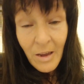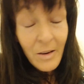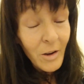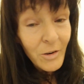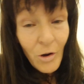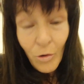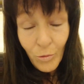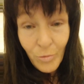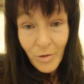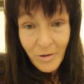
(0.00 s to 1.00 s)
And I
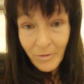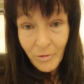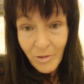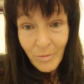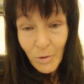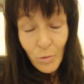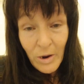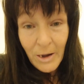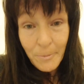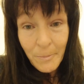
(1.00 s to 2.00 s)
know the difference
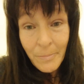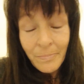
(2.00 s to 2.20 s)
between